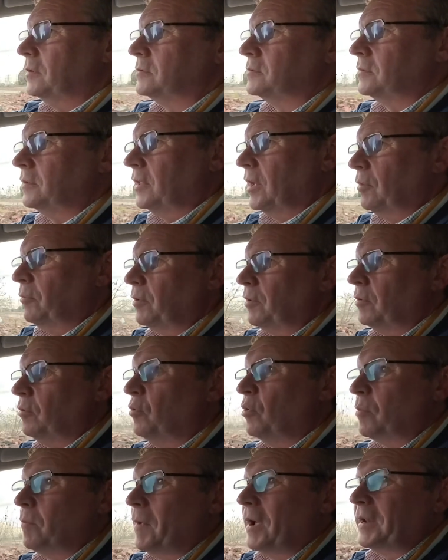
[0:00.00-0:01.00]
So there we go.
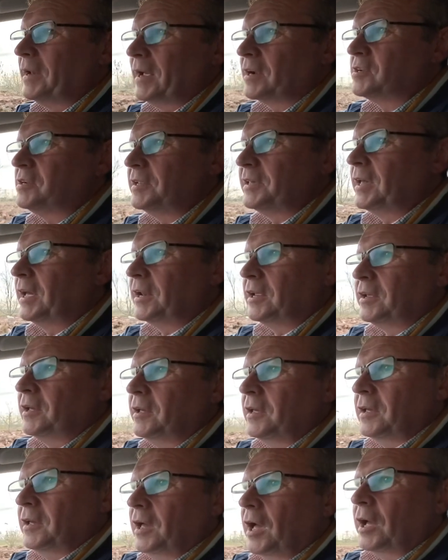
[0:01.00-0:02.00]
We might actually get a
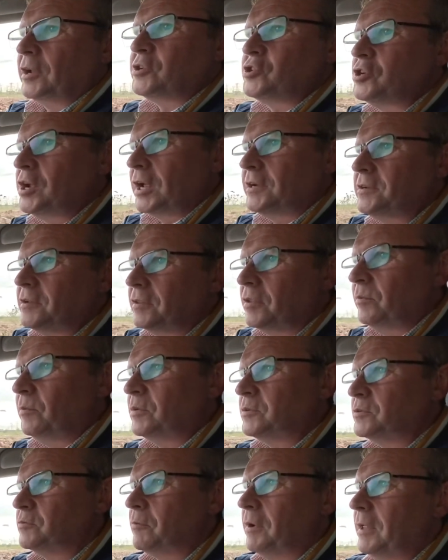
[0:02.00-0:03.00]
chat to them
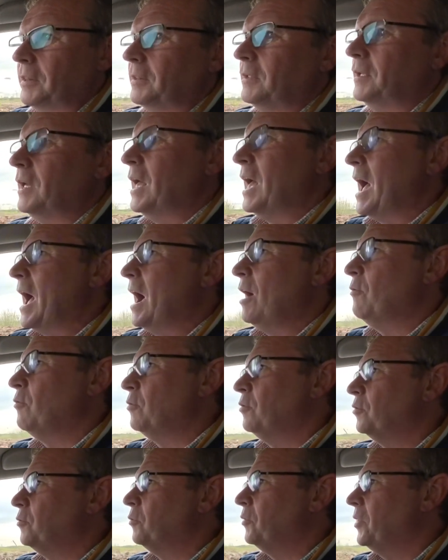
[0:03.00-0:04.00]
as well. How
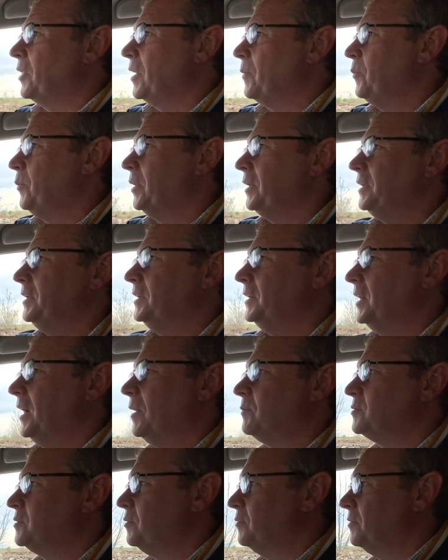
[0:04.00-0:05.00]
good would that be?
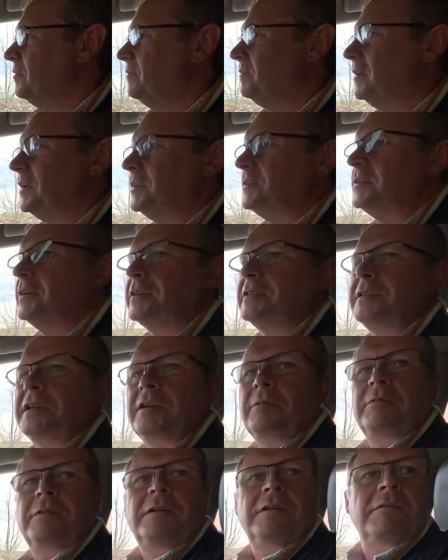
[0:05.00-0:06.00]
Absolutely fantastic,
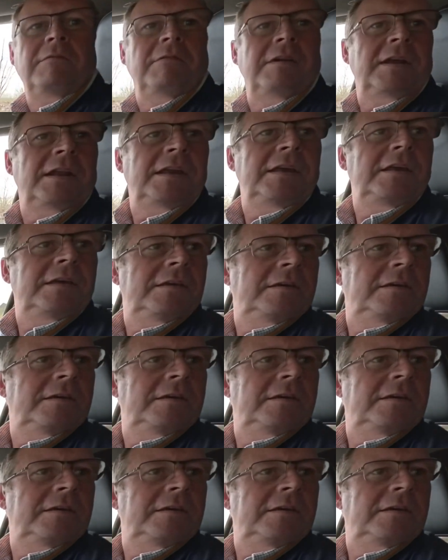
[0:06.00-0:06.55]
wouldn't it, really?